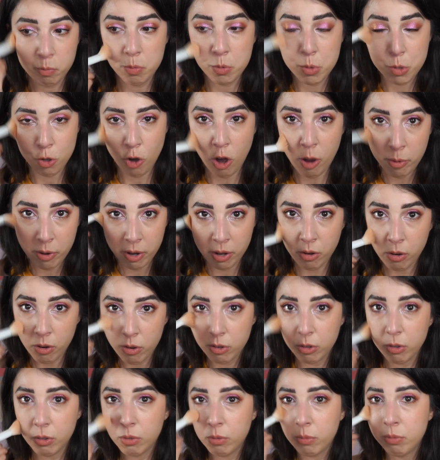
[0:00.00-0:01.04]
strawberry
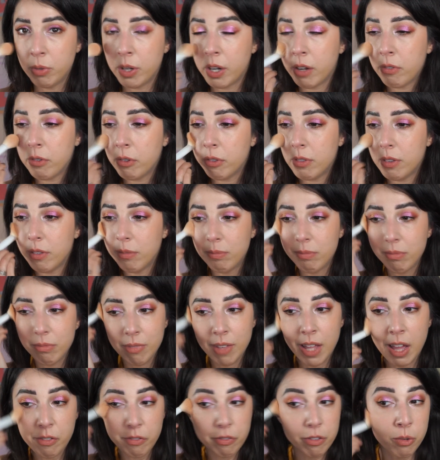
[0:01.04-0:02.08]
girl, whatever the
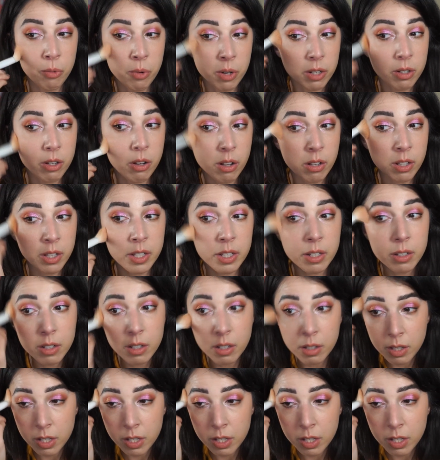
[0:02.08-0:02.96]
F you want to call it,